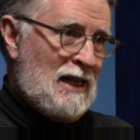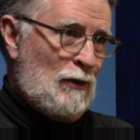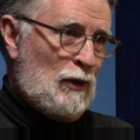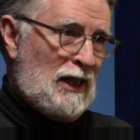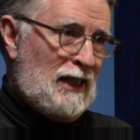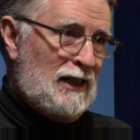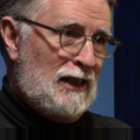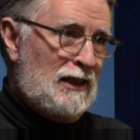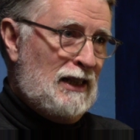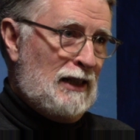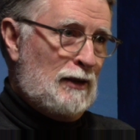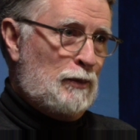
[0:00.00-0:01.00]
When I did
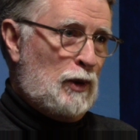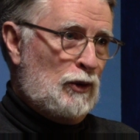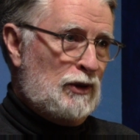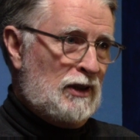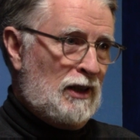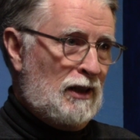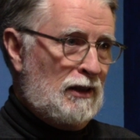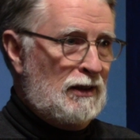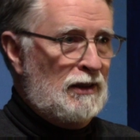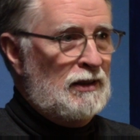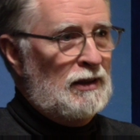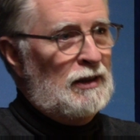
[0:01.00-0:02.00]
get a postcard,